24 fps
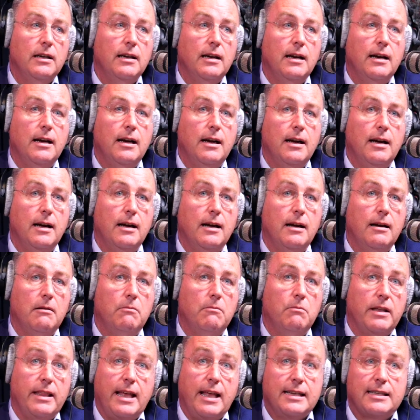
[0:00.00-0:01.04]

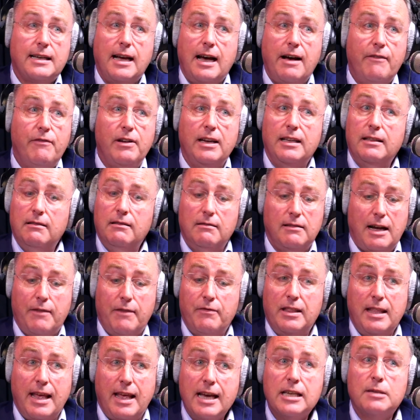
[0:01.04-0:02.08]
and that's having
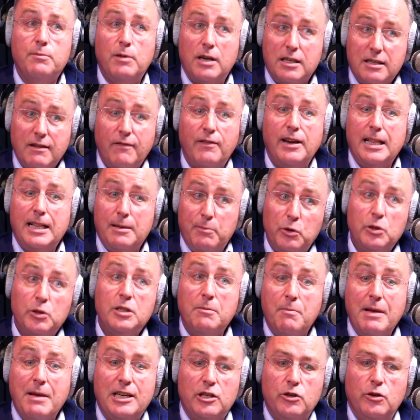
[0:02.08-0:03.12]
the experts available
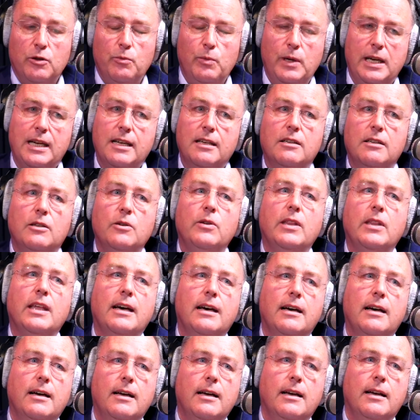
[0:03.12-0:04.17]
to make sure we can do
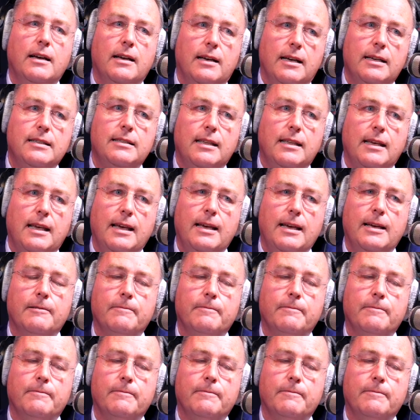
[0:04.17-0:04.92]
that is the key.